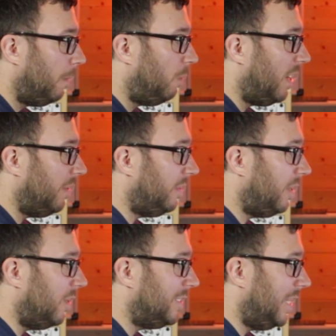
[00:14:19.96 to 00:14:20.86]
One other
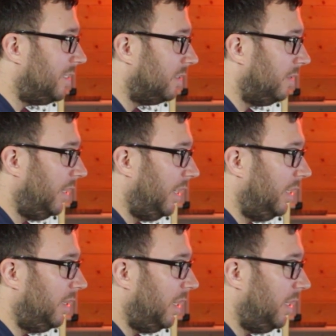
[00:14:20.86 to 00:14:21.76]
thing I did
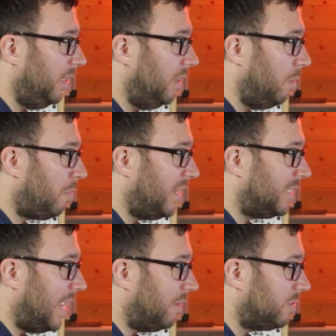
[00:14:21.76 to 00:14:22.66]
in the
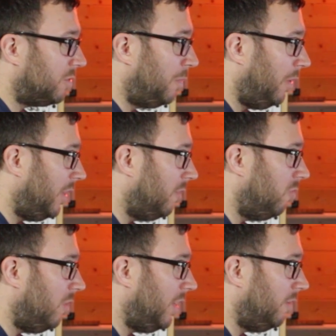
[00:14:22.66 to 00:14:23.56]
breakdowns was put in a
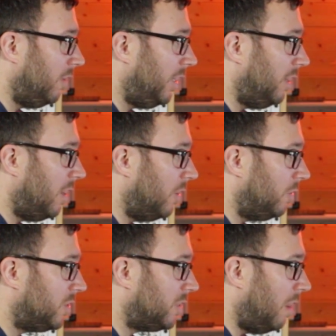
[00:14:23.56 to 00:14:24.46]
really, really
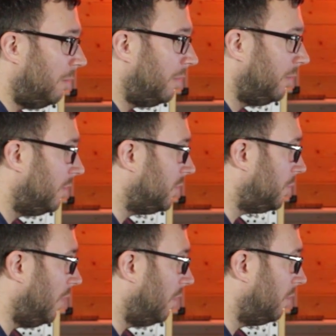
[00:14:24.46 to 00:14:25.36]
low sub
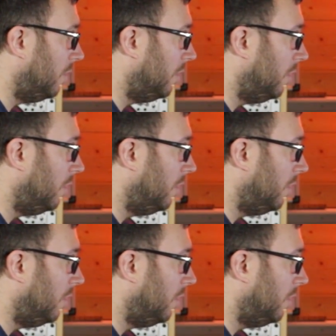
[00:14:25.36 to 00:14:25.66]
as well,